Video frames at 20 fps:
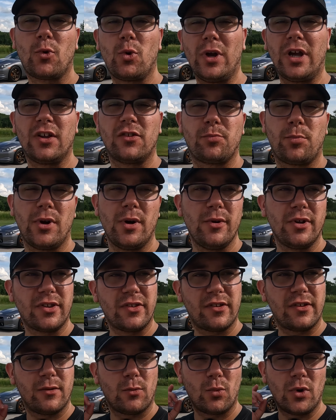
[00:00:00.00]
quick experiment.
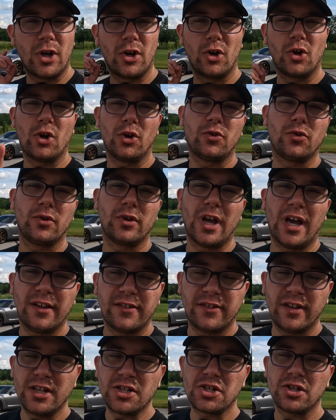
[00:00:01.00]
We're gonna go to the
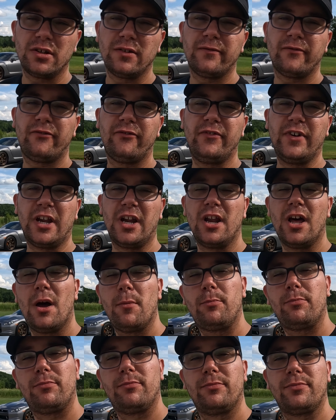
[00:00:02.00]
gas station, fit it
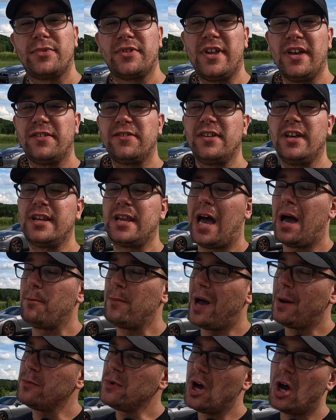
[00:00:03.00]
up, test it.
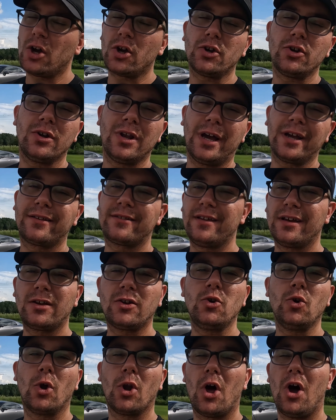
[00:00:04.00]
I'm not gonna like
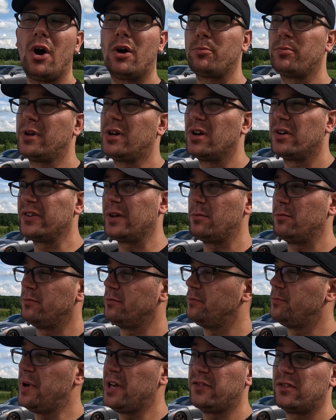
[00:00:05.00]
take you along, because
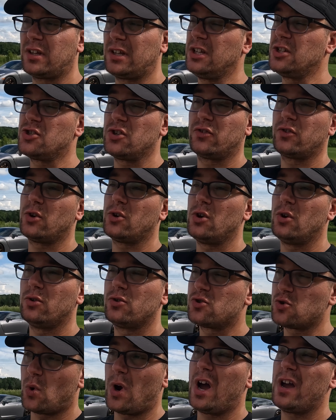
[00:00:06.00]
I'm basically just gonna
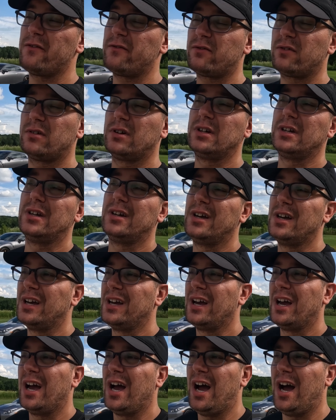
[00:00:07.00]
drive.
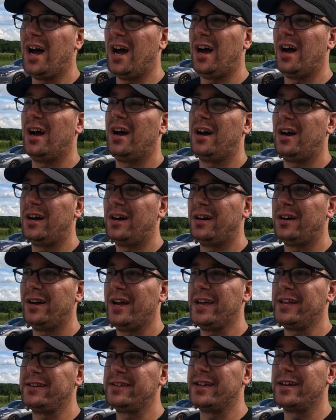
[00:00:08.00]

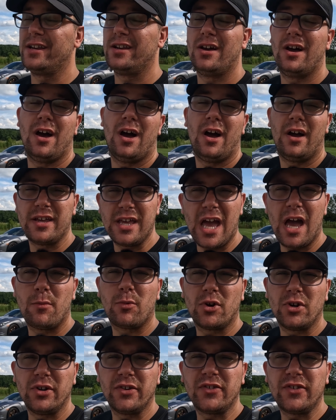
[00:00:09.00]
And then yeah,
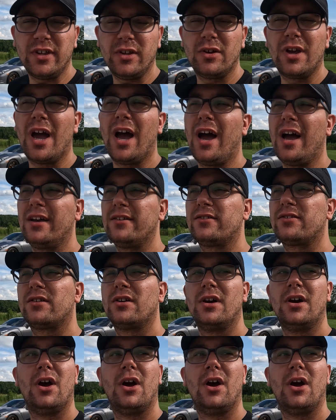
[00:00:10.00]
I'm gonna see you guys